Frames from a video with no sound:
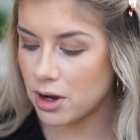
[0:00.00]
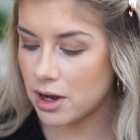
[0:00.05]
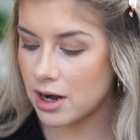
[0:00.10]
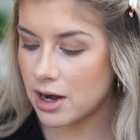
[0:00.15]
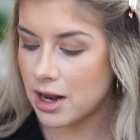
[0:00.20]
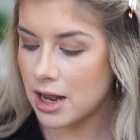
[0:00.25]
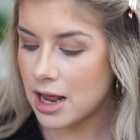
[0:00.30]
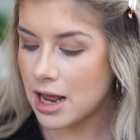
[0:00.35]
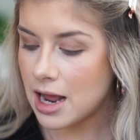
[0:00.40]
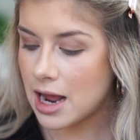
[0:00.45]

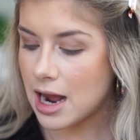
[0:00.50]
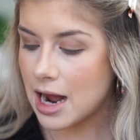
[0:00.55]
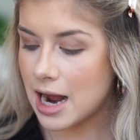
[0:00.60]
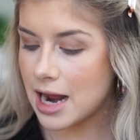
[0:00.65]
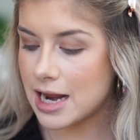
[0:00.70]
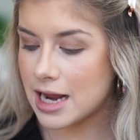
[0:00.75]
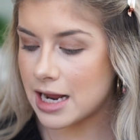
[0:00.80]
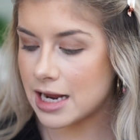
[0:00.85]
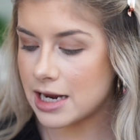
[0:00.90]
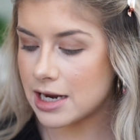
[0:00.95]
but
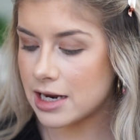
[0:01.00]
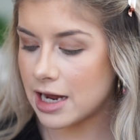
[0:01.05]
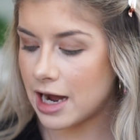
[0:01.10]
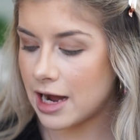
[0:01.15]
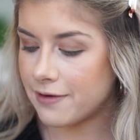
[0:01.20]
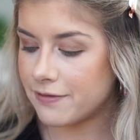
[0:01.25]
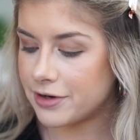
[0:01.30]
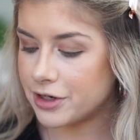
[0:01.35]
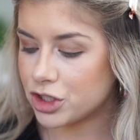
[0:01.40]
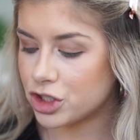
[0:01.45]
I hate
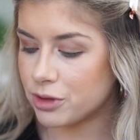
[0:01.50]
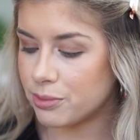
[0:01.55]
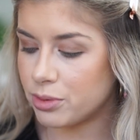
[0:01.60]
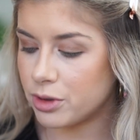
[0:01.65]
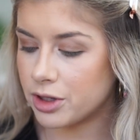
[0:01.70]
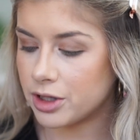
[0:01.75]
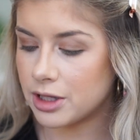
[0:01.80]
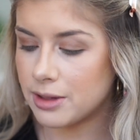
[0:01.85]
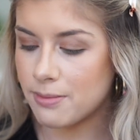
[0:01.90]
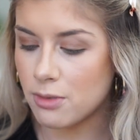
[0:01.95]
having to
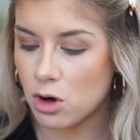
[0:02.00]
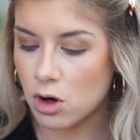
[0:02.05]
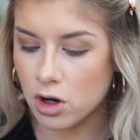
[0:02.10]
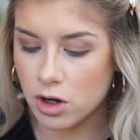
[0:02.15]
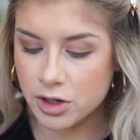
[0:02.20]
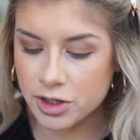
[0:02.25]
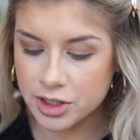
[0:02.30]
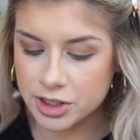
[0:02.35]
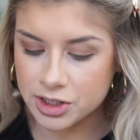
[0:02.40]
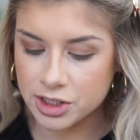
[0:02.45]
put them
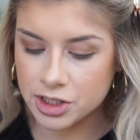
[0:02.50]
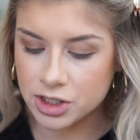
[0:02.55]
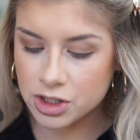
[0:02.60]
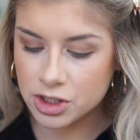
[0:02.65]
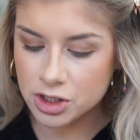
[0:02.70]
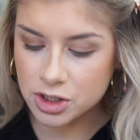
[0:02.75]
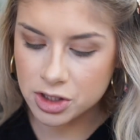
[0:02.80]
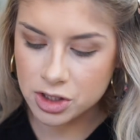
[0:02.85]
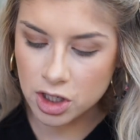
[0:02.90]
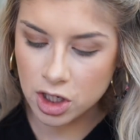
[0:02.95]
on because it's
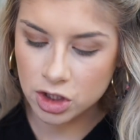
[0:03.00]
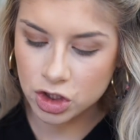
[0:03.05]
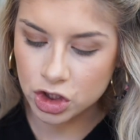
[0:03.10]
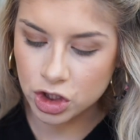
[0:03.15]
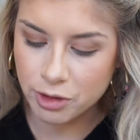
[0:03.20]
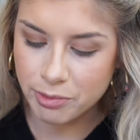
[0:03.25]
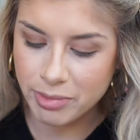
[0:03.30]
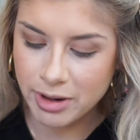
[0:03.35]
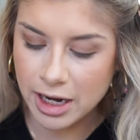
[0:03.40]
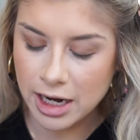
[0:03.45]
such
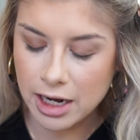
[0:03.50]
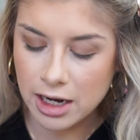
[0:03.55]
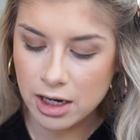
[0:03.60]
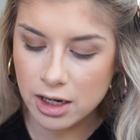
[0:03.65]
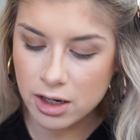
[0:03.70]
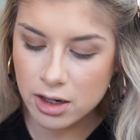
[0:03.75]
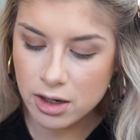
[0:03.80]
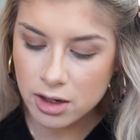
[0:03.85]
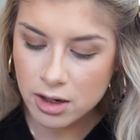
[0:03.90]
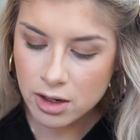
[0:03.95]
a
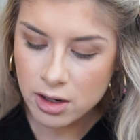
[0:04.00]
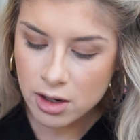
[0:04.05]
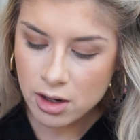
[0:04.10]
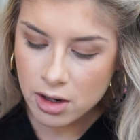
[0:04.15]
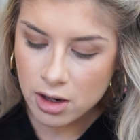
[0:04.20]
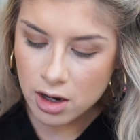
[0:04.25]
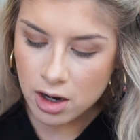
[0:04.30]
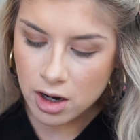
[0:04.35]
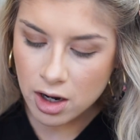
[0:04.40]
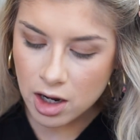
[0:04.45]
pain
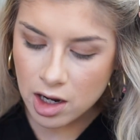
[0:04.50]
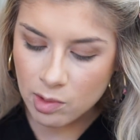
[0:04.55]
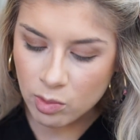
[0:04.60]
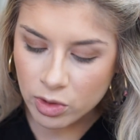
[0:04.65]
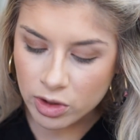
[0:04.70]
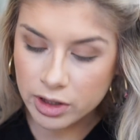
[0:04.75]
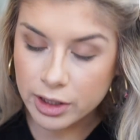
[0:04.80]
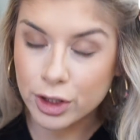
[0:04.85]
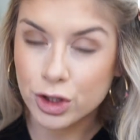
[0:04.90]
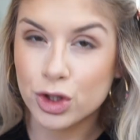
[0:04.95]

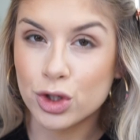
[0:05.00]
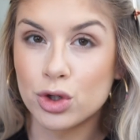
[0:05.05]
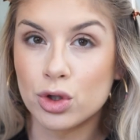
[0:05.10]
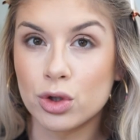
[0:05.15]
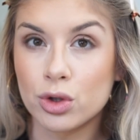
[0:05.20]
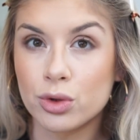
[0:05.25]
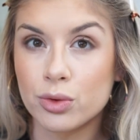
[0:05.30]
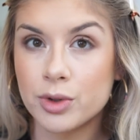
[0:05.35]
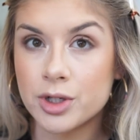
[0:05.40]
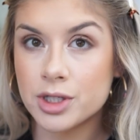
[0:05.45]
with like the
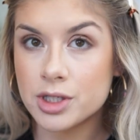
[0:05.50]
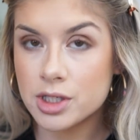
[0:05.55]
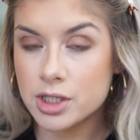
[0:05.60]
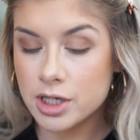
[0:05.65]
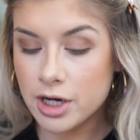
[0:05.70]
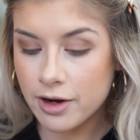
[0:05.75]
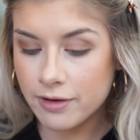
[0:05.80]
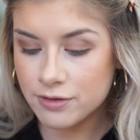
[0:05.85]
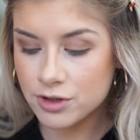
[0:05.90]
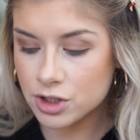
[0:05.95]
glue and
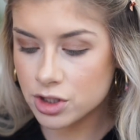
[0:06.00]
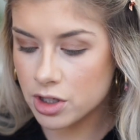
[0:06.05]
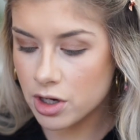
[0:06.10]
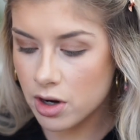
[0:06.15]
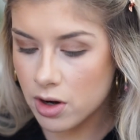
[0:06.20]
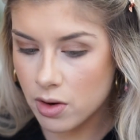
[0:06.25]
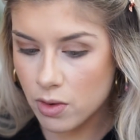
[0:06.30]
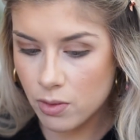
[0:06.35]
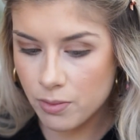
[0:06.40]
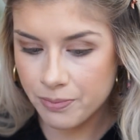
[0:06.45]
stuff.
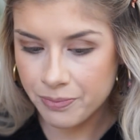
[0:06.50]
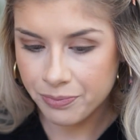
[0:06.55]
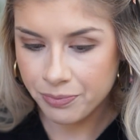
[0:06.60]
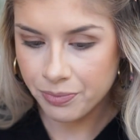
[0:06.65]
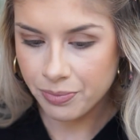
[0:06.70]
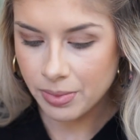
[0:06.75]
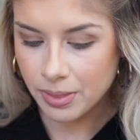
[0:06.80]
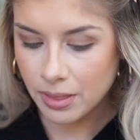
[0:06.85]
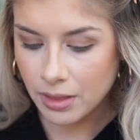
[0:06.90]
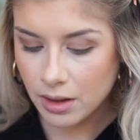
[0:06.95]
So
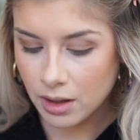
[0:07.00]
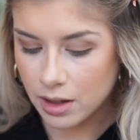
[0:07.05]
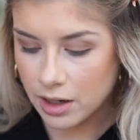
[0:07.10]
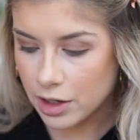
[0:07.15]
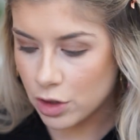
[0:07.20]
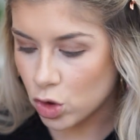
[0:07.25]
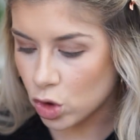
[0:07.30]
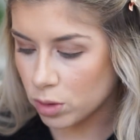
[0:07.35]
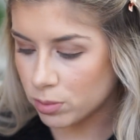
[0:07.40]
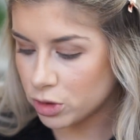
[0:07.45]

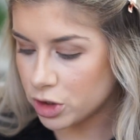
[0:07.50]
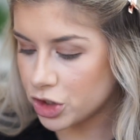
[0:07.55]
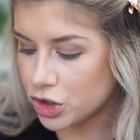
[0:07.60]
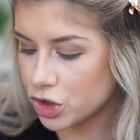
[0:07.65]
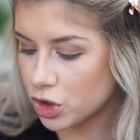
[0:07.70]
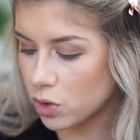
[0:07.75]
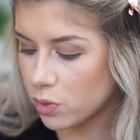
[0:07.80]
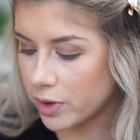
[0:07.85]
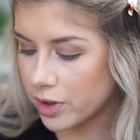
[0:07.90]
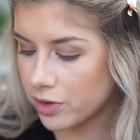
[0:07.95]
I normally
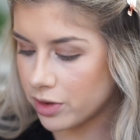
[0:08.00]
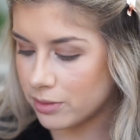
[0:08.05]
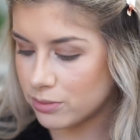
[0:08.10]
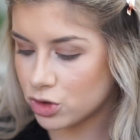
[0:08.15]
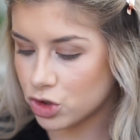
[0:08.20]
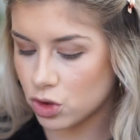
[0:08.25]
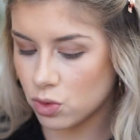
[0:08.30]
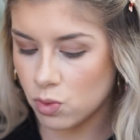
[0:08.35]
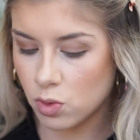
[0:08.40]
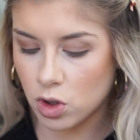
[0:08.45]
don't wear
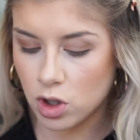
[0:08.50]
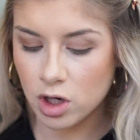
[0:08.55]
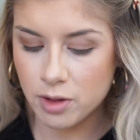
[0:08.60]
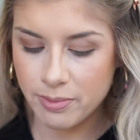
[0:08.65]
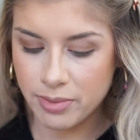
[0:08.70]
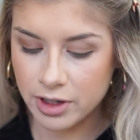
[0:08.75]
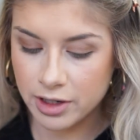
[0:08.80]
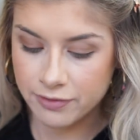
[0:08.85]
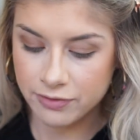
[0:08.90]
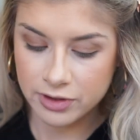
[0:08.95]
them to
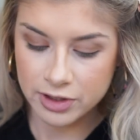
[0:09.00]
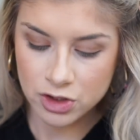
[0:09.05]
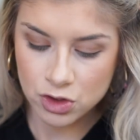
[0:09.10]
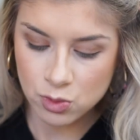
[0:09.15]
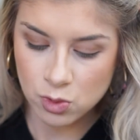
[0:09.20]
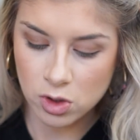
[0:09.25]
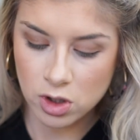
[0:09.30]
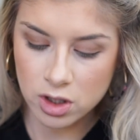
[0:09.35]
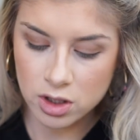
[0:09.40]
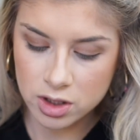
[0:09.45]
work, but if
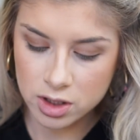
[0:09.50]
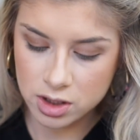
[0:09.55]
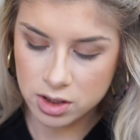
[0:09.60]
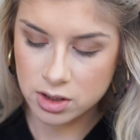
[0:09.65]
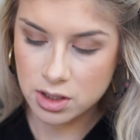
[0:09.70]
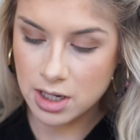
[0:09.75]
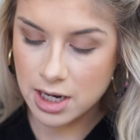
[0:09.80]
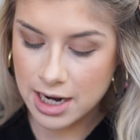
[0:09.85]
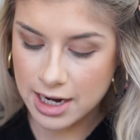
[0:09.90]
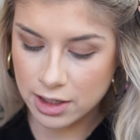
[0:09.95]
this
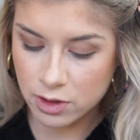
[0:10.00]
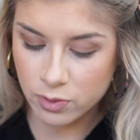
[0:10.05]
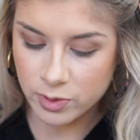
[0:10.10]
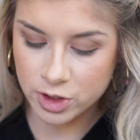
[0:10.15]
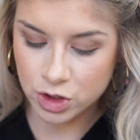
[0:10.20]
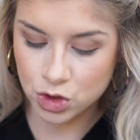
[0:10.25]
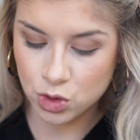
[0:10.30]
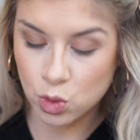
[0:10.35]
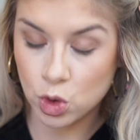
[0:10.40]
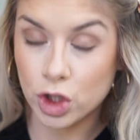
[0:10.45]
works, I
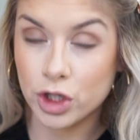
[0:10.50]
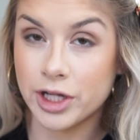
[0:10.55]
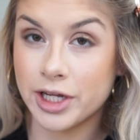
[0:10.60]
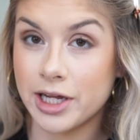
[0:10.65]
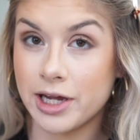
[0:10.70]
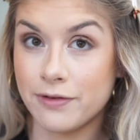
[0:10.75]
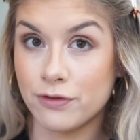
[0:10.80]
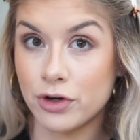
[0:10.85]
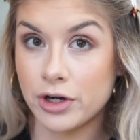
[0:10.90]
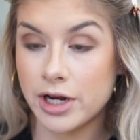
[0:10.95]
wear it to work
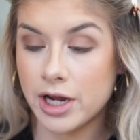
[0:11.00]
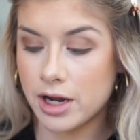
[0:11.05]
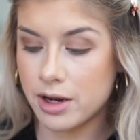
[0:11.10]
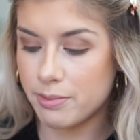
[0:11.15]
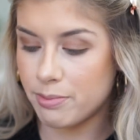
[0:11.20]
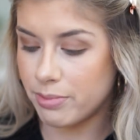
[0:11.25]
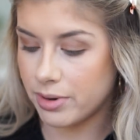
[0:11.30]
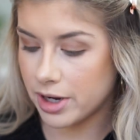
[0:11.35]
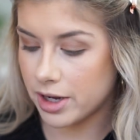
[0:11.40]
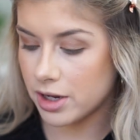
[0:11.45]
like every
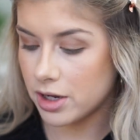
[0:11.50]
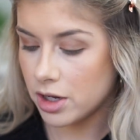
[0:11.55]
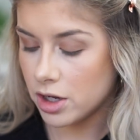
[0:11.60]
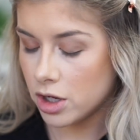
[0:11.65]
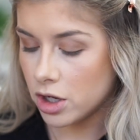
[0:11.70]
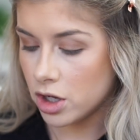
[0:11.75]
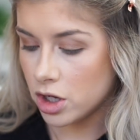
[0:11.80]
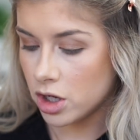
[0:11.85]
day. But